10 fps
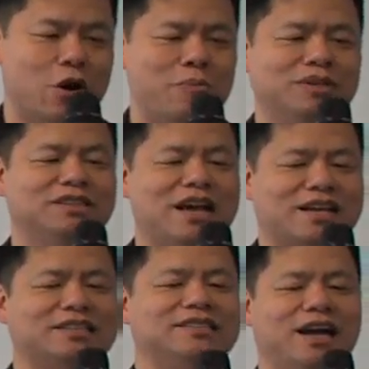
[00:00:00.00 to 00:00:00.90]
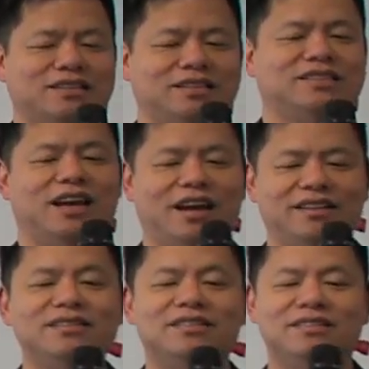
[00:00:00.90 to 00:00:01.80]
OpenStack is not designed
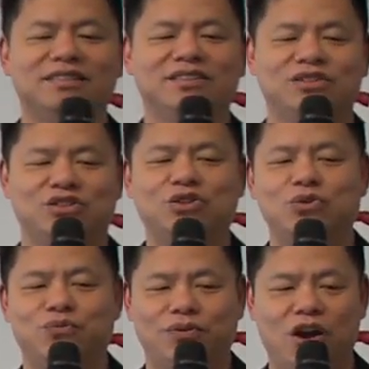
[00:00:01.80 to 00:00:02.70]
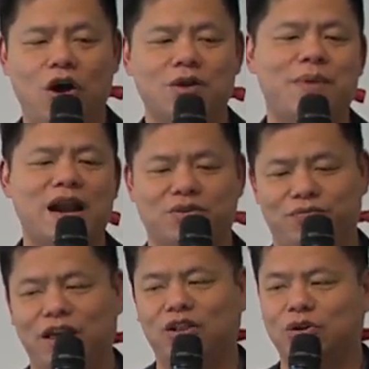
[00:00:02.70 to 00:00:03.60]
to do automatic
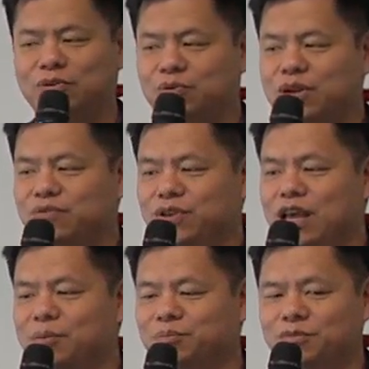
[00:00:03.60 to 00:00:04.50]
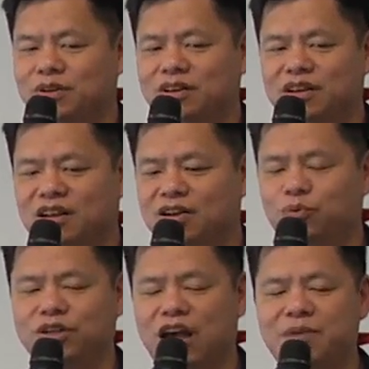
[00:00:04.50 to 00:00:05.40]
failover when a VM, uh,
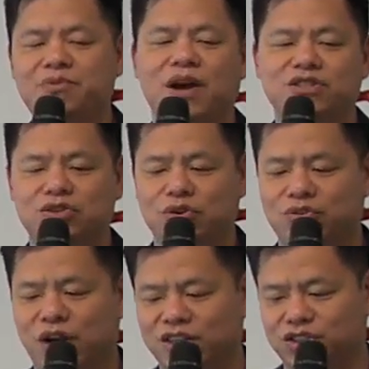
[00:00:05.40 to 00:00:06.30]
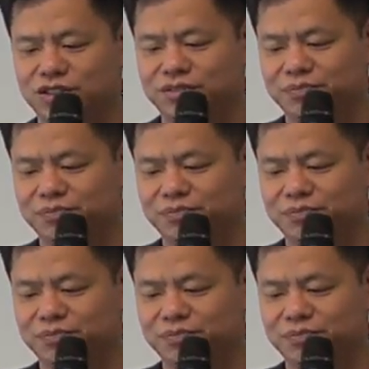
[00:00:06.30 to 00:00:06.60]
when the hypervisor node crashes.